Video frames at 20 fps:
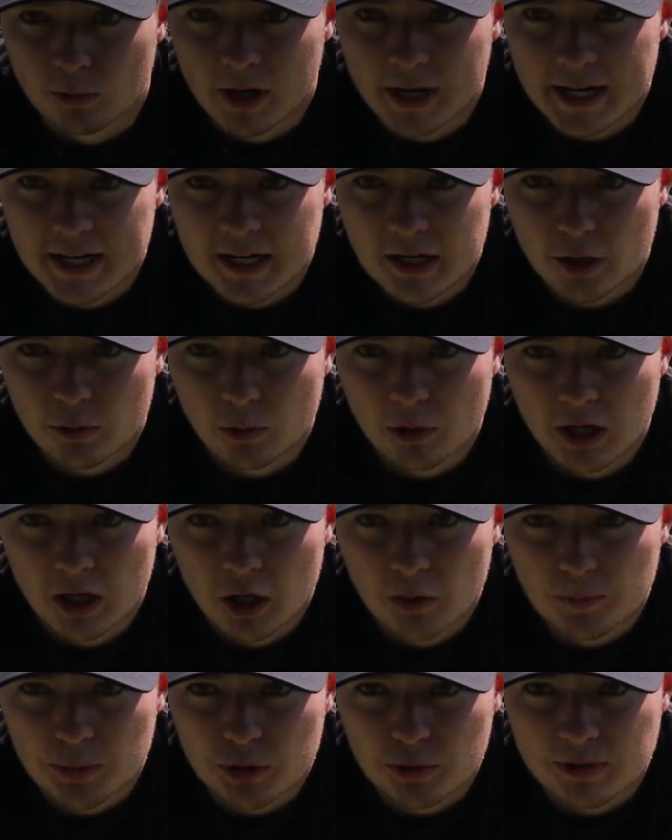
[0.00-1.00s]
right here will
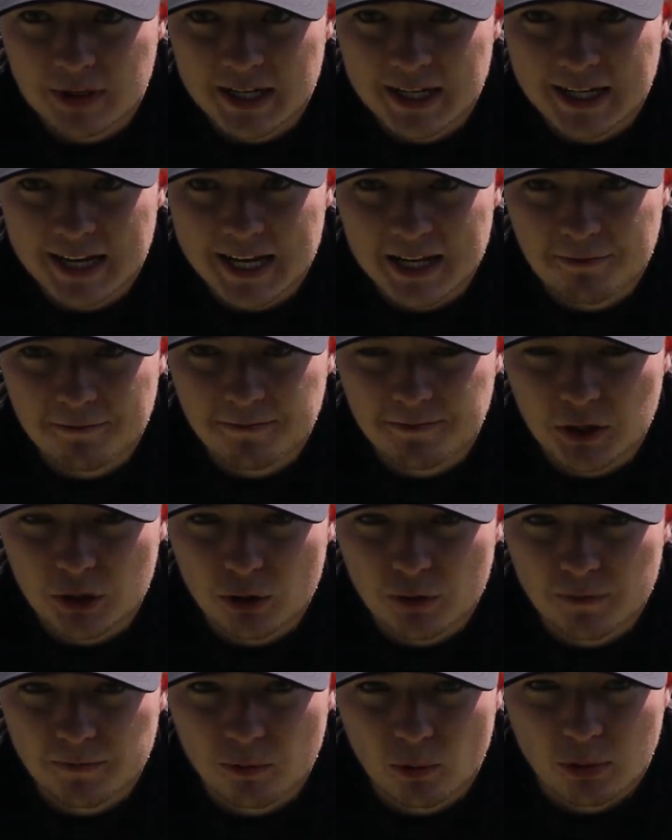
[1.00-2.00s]
help you get a
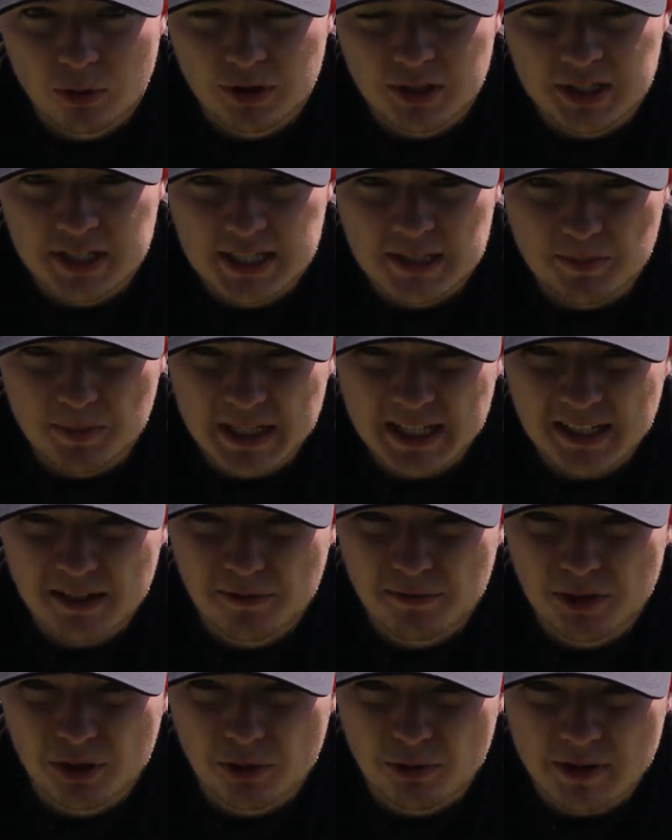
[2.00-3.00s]
feel for the speed
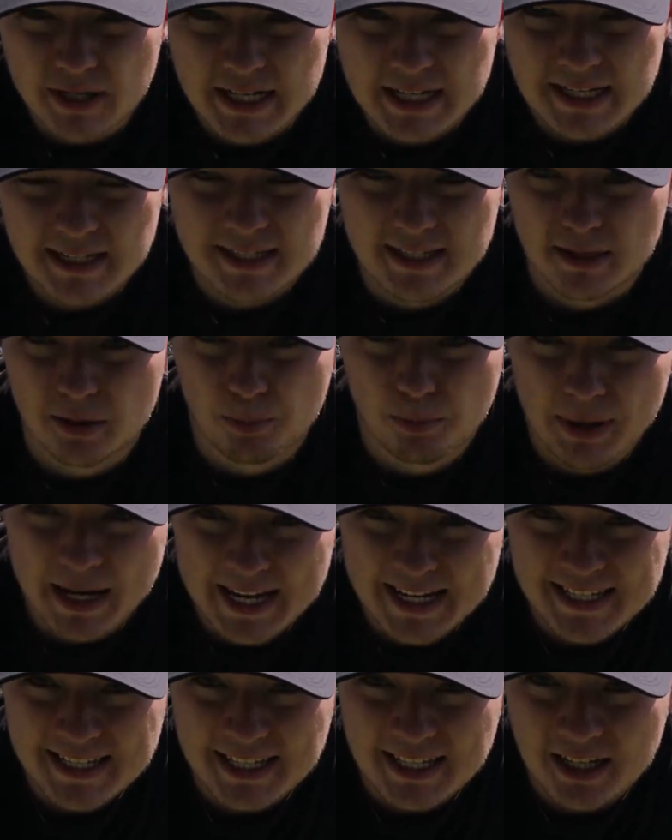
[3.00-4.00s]
of the greens, the
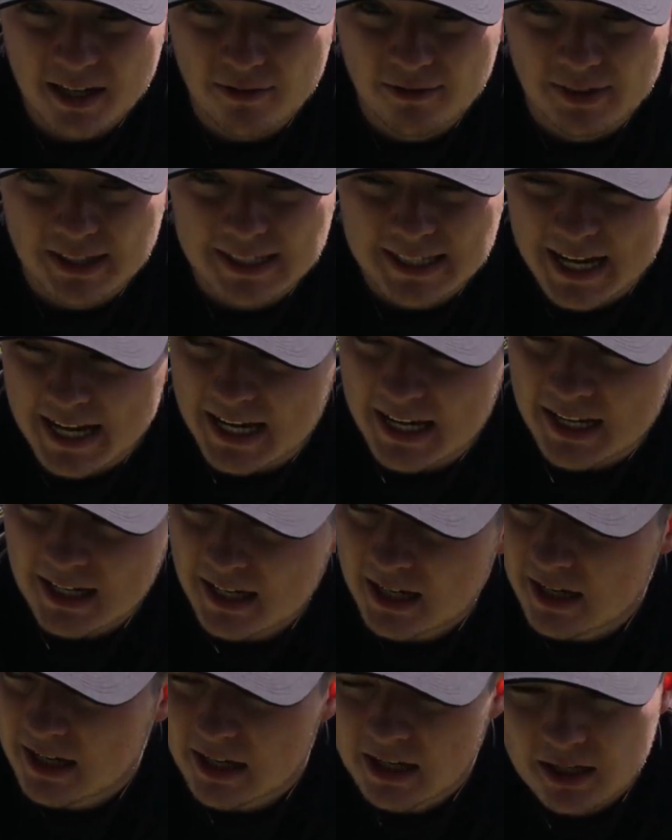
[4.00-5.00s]
pacing of the day.
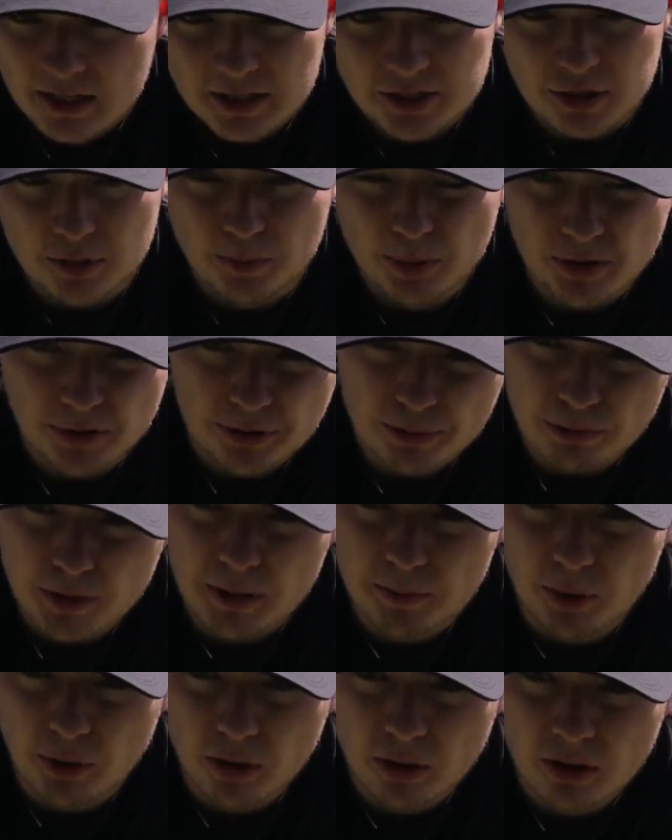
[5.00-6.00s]
So you put
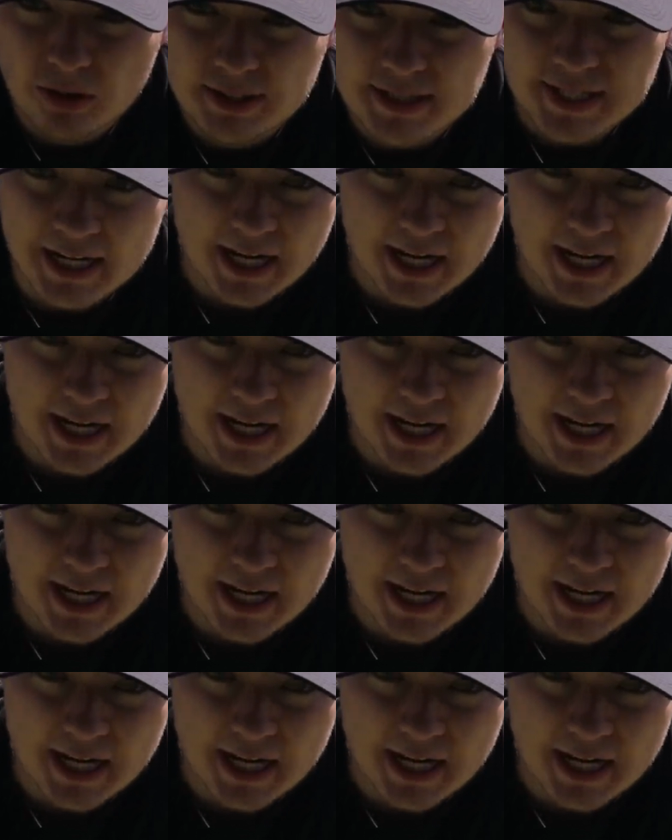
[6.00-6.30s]
3 balls